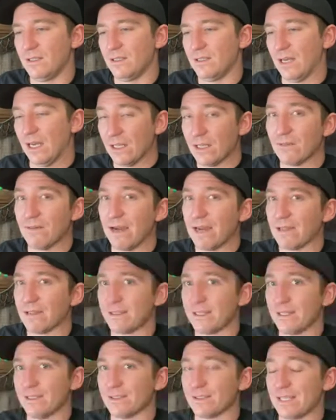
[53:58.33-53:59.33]
I love Highland
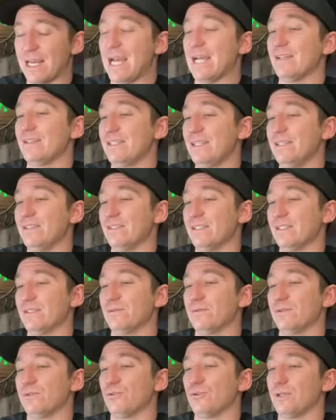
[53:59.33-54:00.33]
Hills. Highland Hills is a
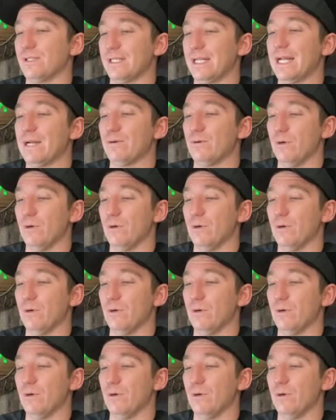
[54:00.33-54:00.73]
resort that I will